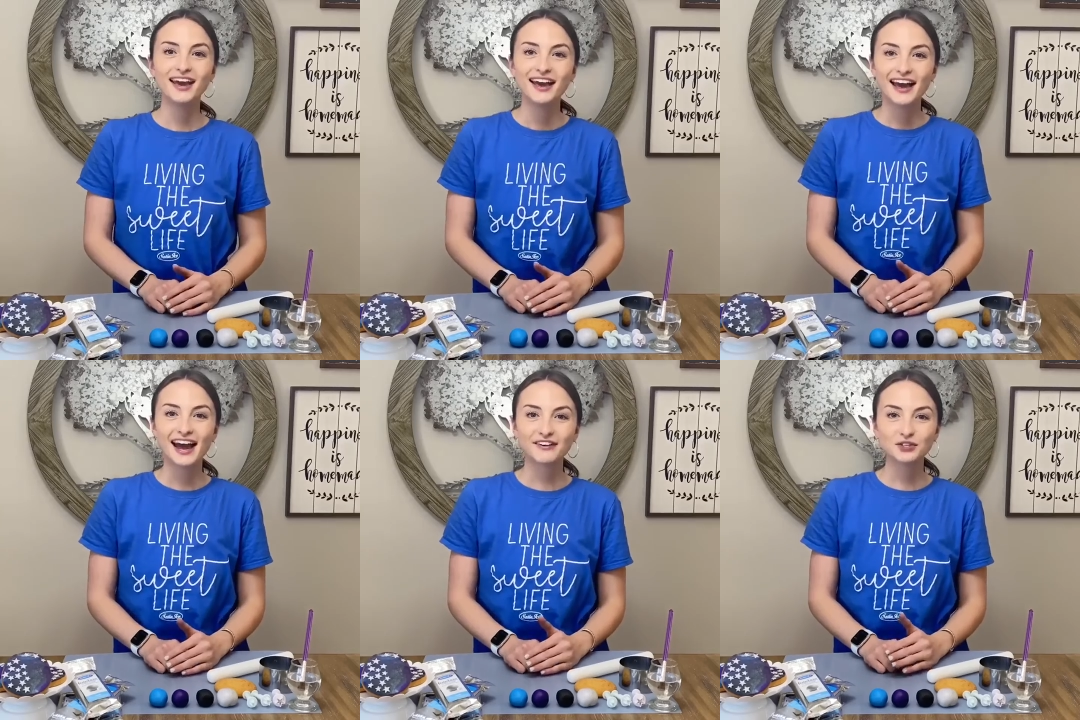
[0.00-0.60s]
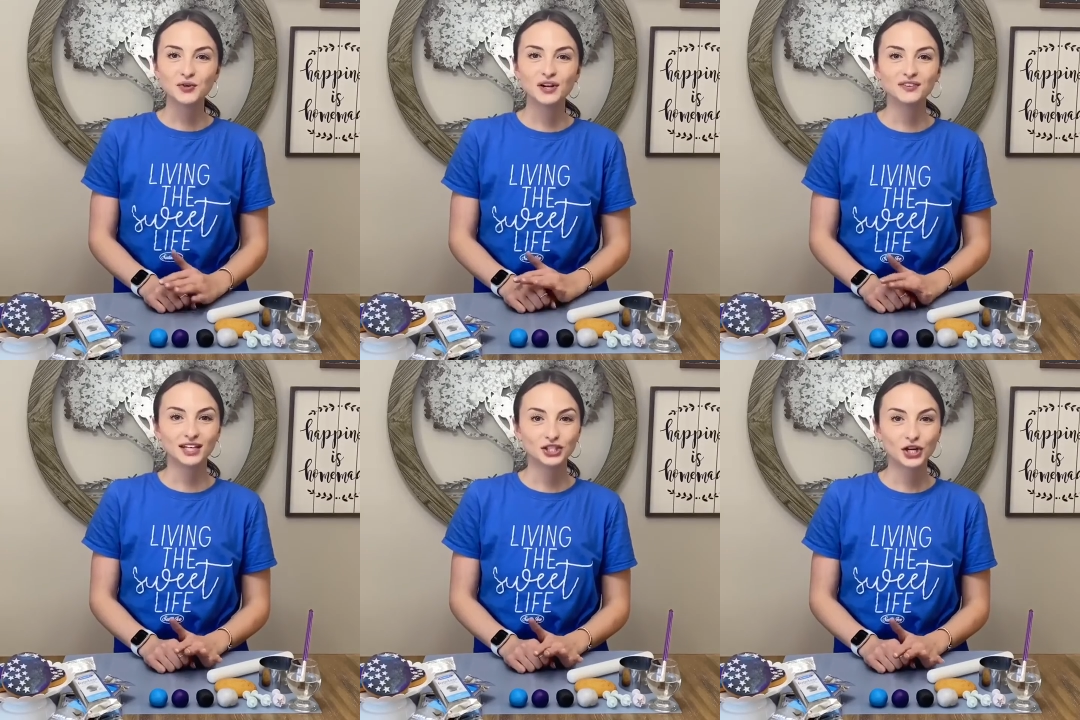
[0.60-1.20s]
After you have
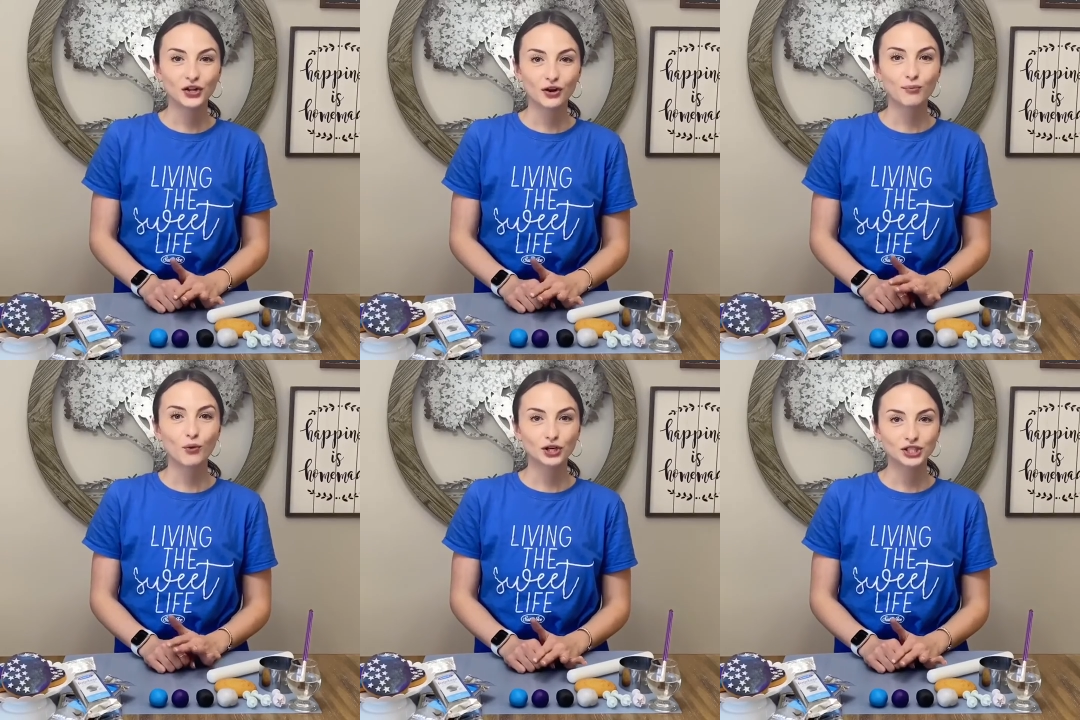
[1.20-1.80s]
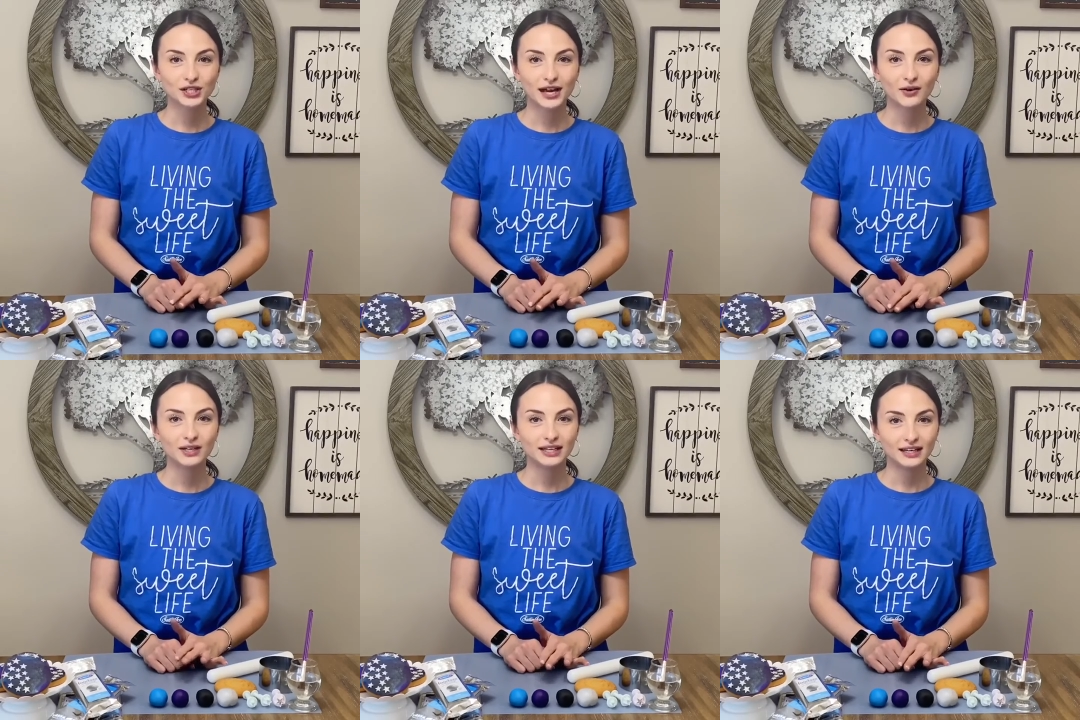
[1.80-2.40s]
each color portioned out and
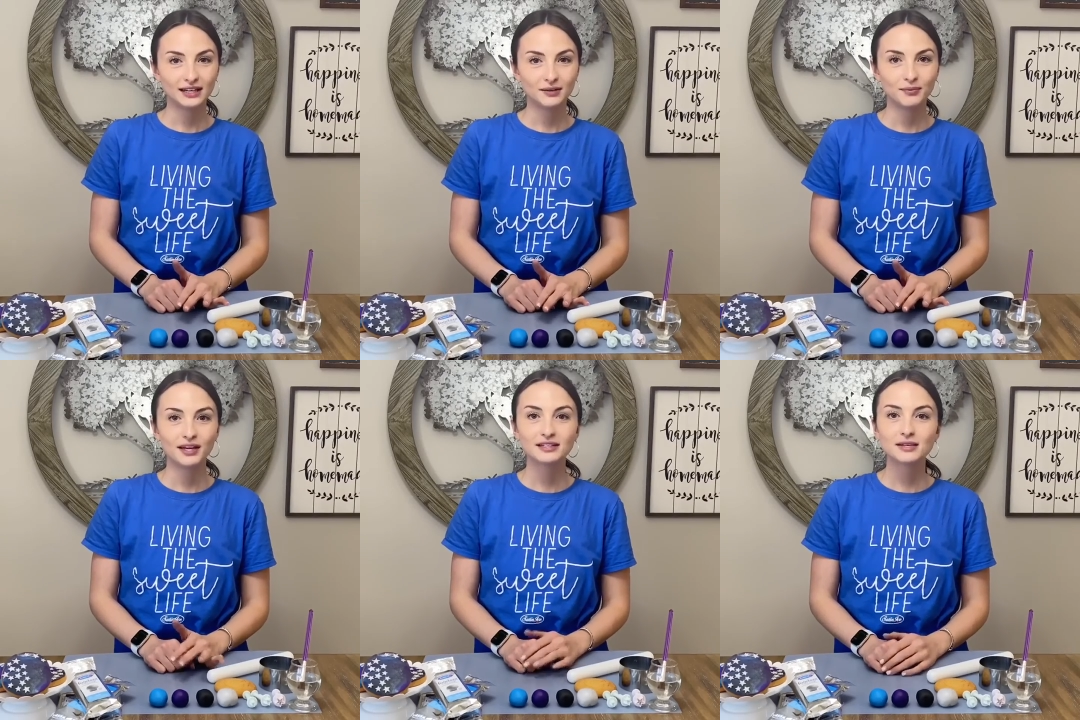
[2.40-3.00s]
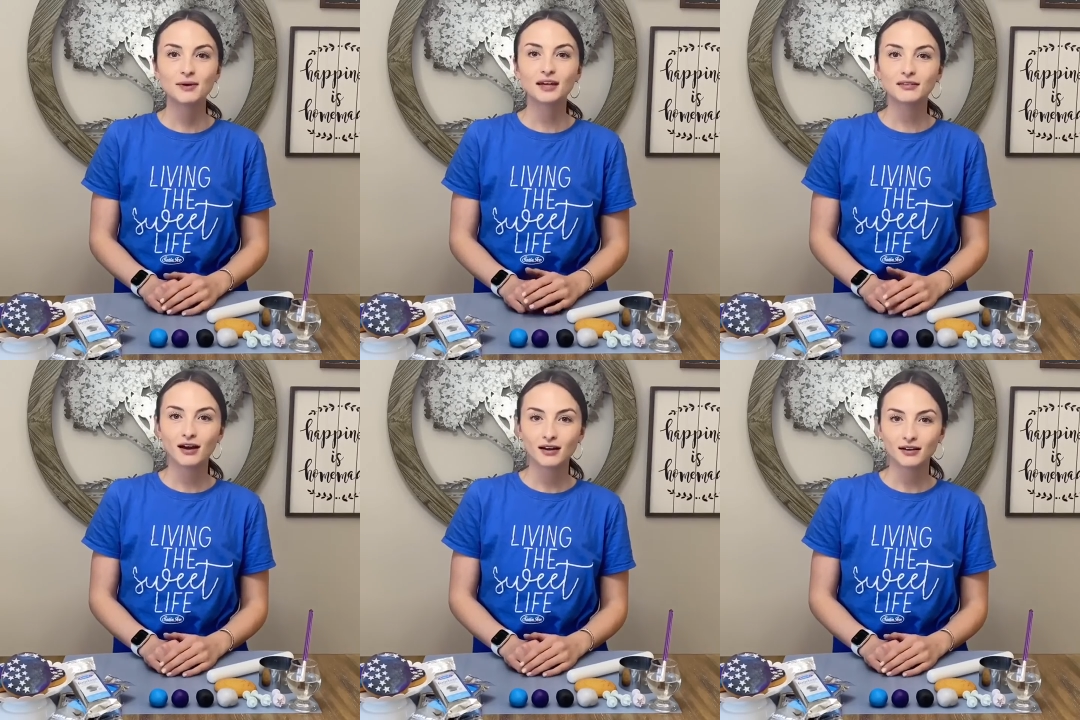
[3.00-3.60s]
kneaded, begin to make a
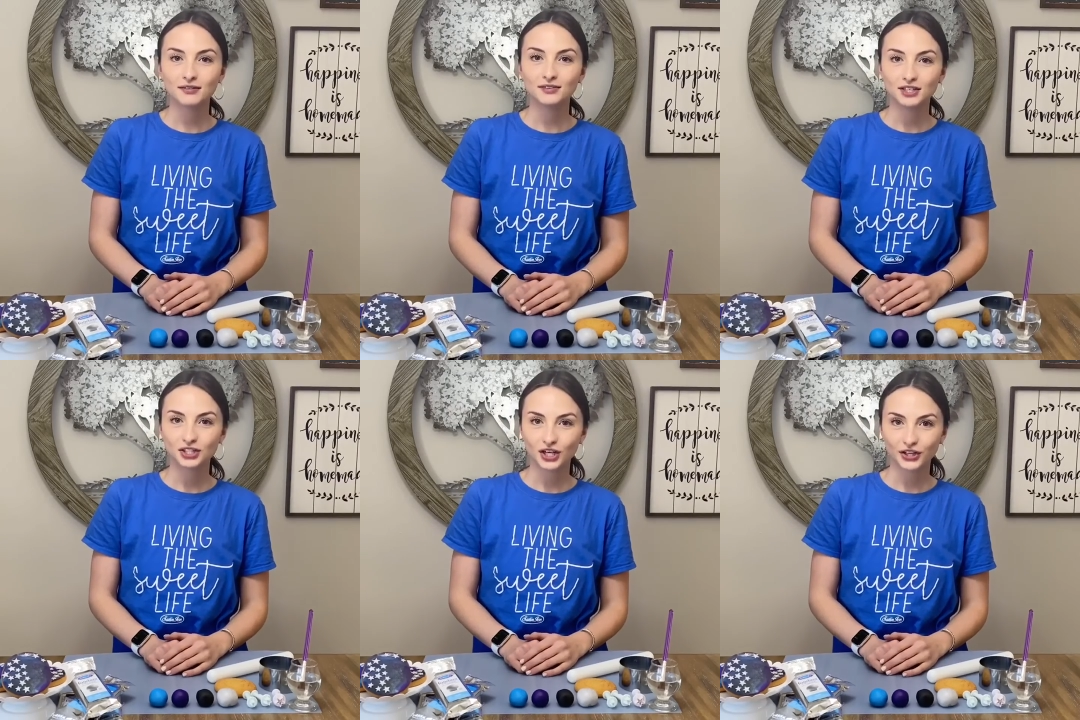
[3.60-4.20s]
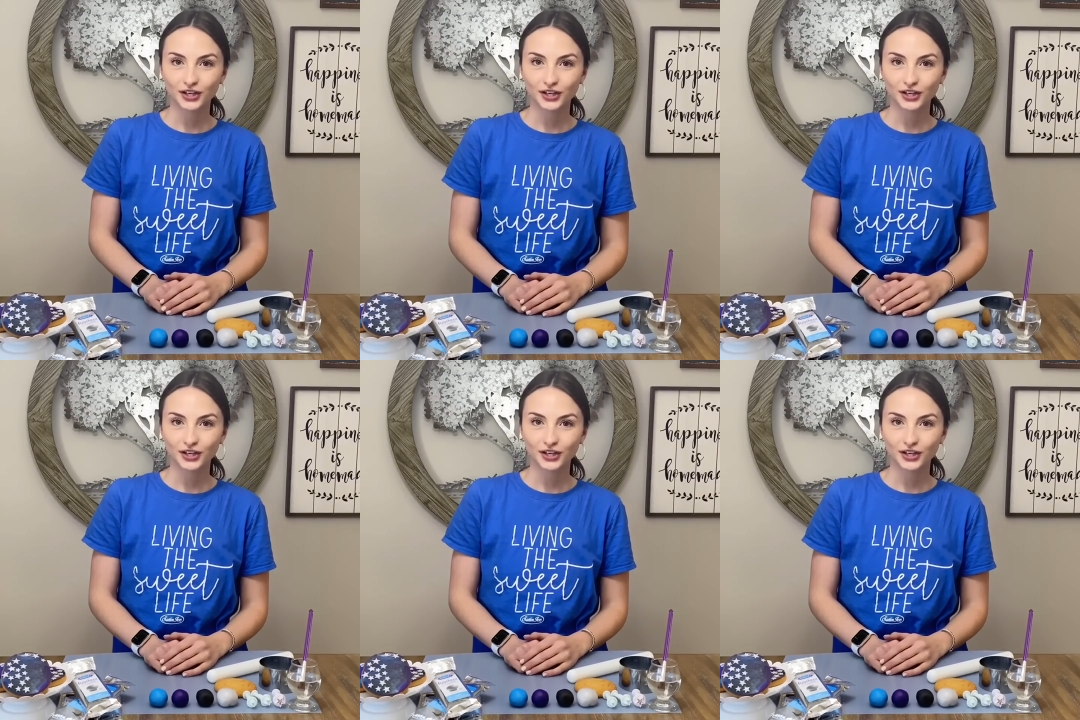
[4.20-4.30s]
log of each color.